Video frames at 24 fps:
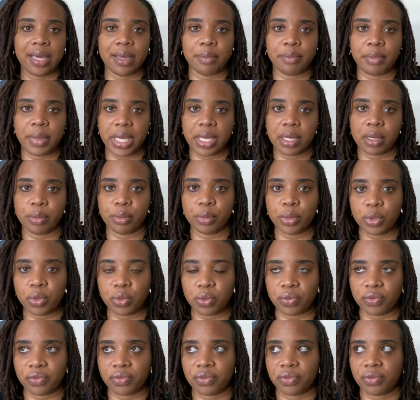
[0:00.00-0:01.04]
make a
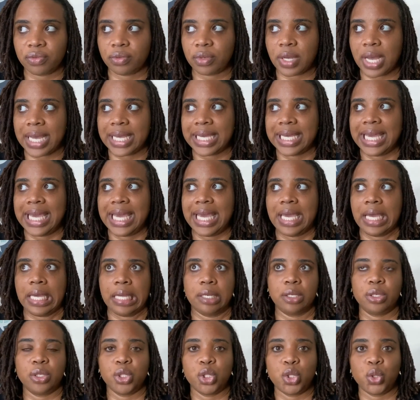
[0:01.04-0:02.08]
move. I can't
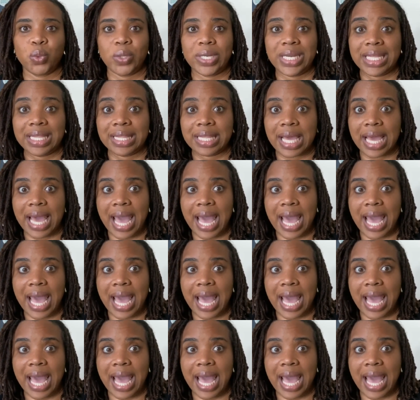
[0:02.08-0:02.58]
do anything.